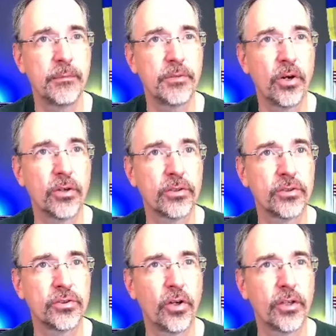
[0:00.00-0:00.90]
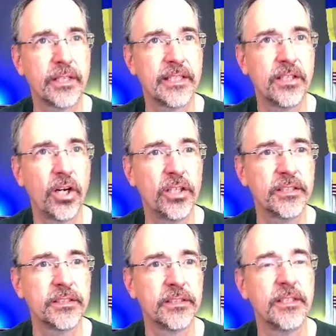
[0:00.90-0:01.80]
Tarkhankut.
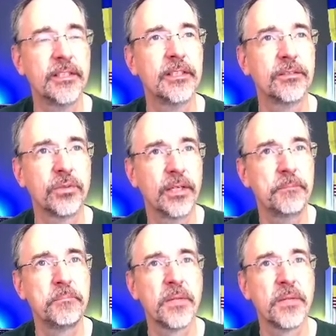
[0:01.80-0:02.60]
Okay.